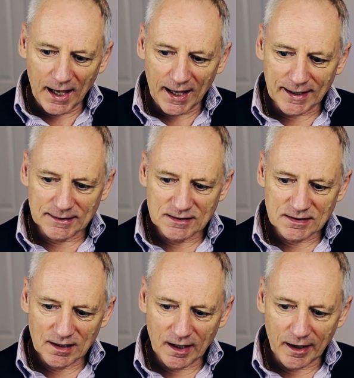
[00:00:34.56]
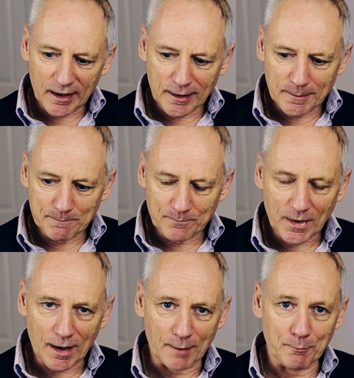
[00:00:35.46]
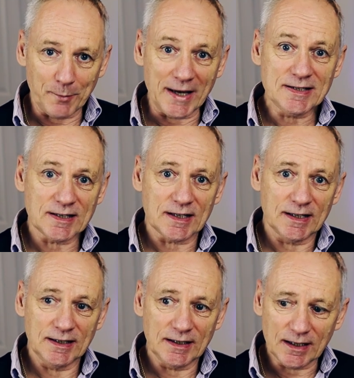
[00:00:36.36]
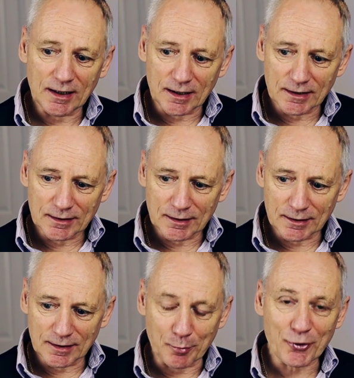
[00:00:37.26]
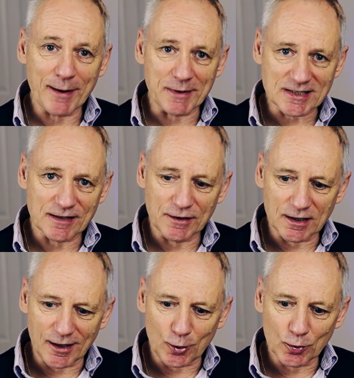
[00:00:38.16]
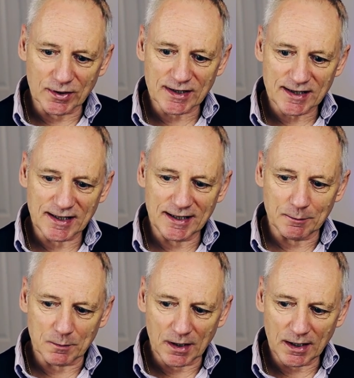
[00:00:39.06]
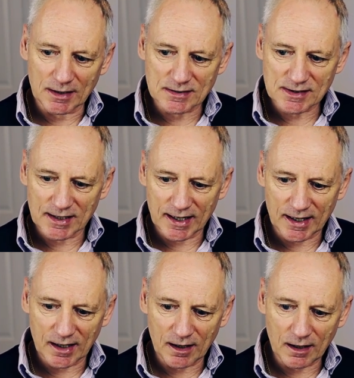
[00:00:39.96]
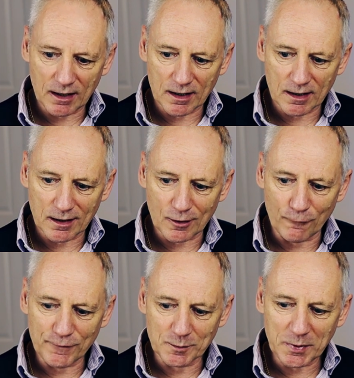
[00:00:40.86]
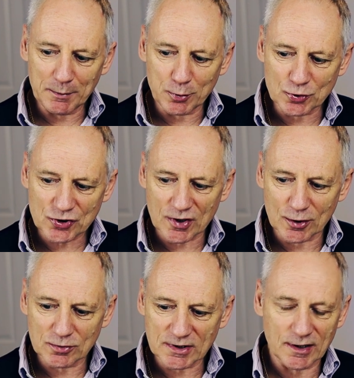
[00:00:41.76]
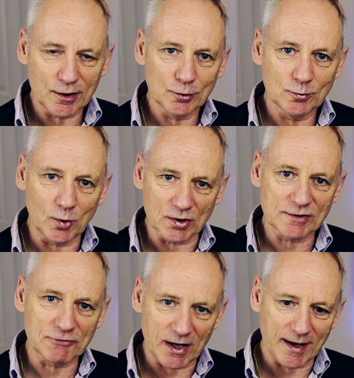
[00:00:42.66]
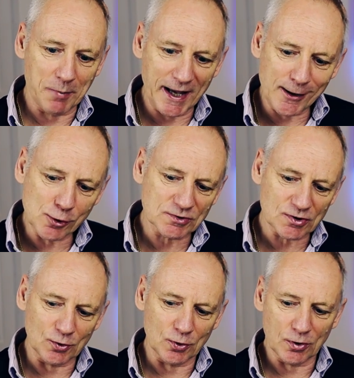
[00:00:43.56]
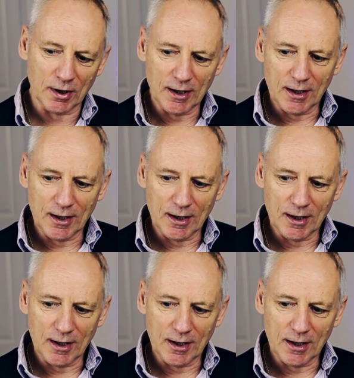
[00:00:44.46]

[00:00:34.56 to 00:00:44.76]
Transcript: And um, and basically, uh, the, the premise, if you like, or the theme is that uh, often people struggle to know what to write about or